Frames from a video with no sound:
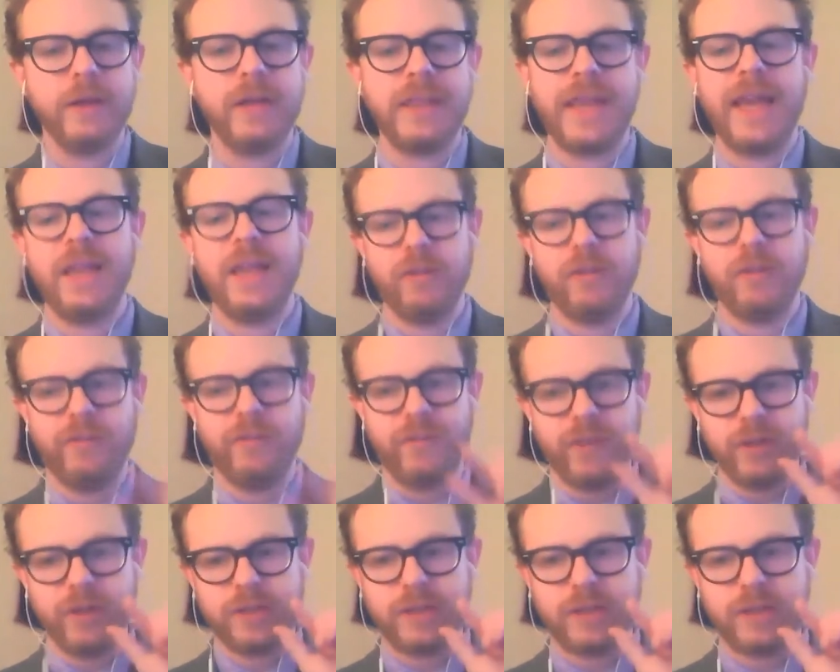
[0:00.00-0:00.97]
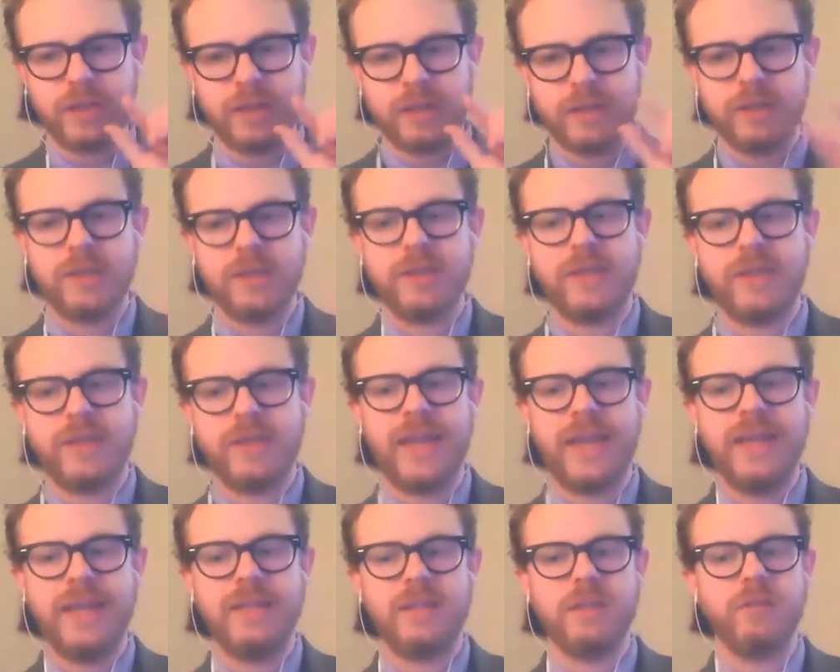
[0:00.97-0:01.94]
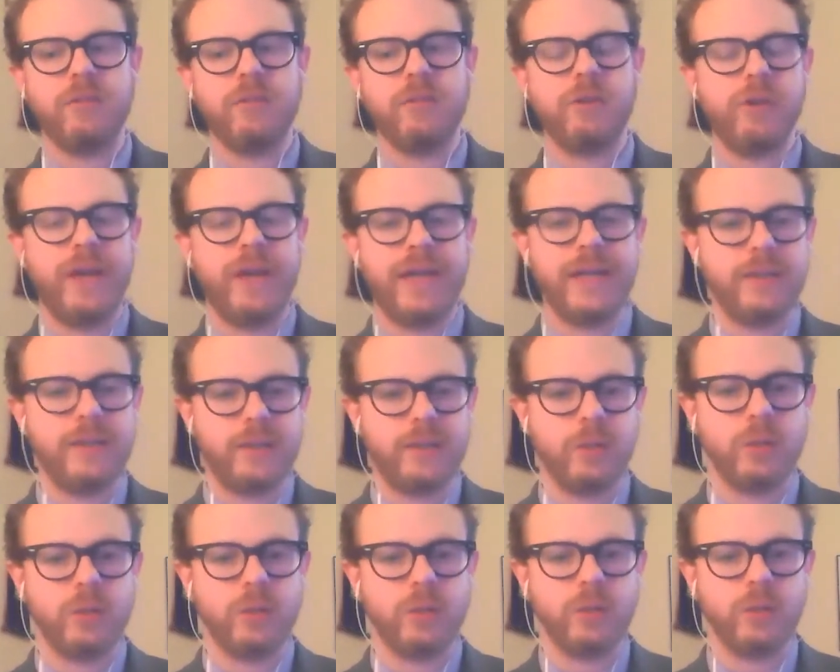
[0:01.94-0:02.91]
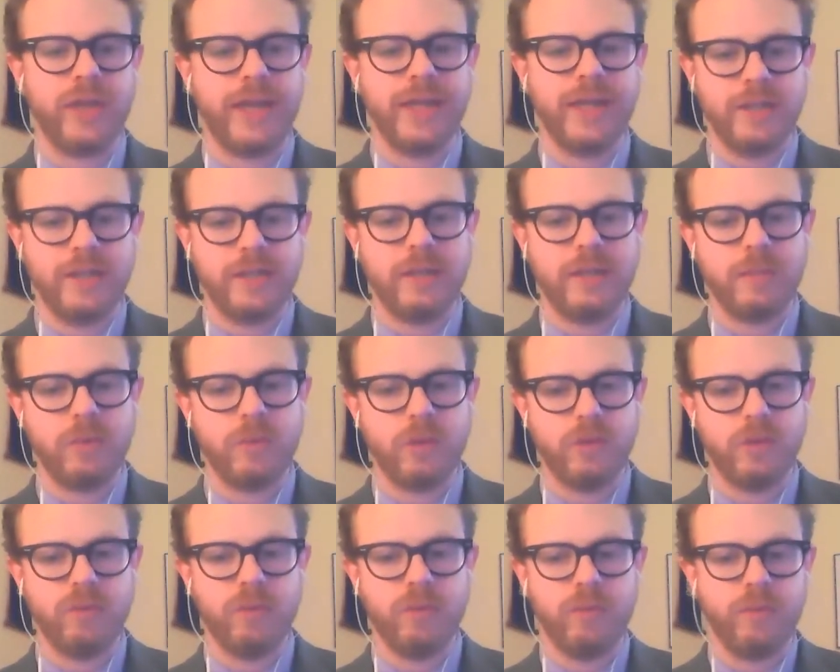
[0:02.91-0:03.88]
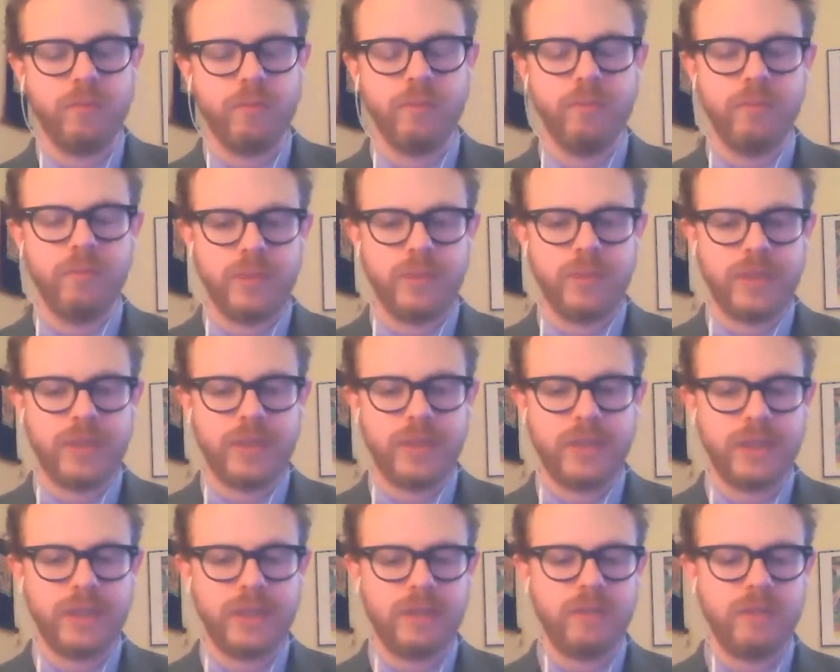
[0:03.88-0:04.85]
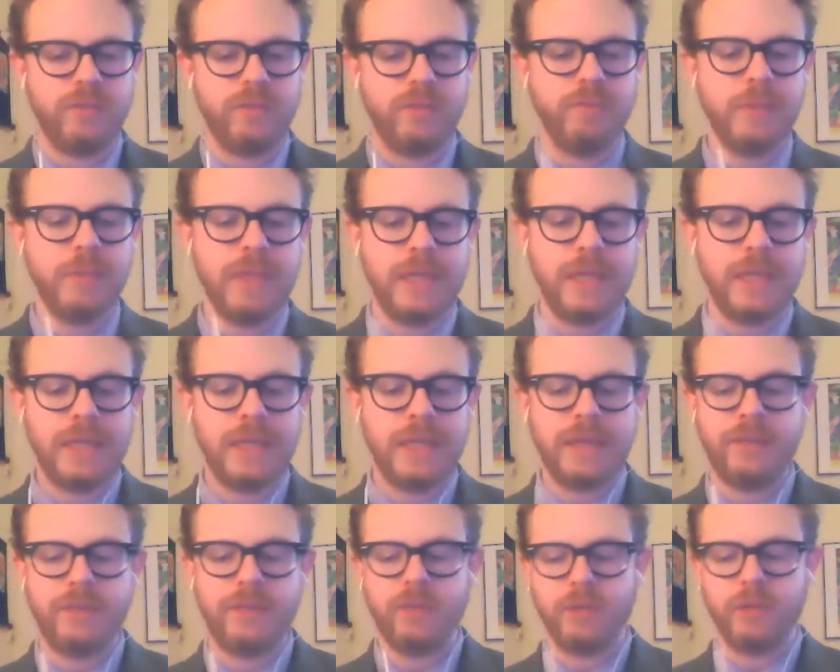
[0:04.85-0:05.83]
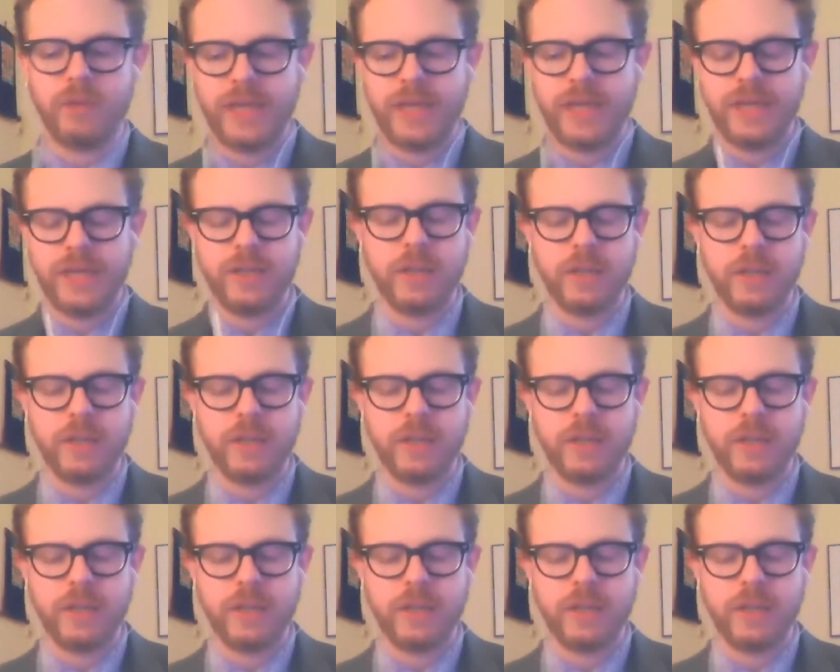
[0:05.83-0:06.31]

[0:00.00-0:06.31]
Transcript: They had their first taste of creating social change in some sort of sense of meaningful change in the world.